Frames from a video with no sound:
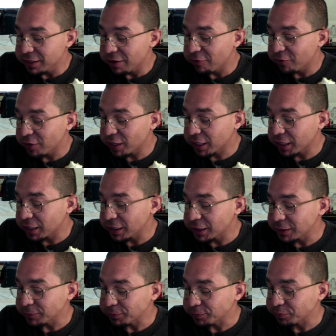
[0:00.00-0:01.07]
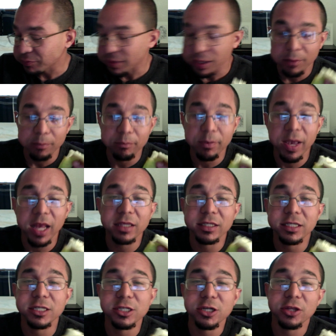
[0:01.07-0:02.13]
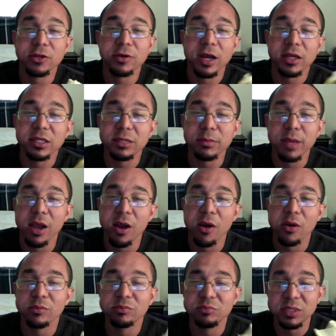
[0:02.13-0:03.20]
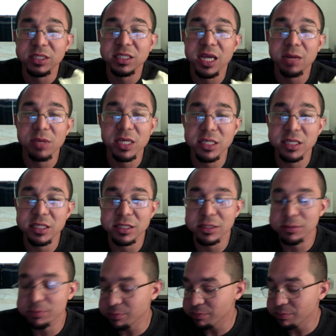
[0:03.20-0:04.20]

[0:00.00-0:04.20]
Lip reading: Fucking balance each other out somehow inside my system.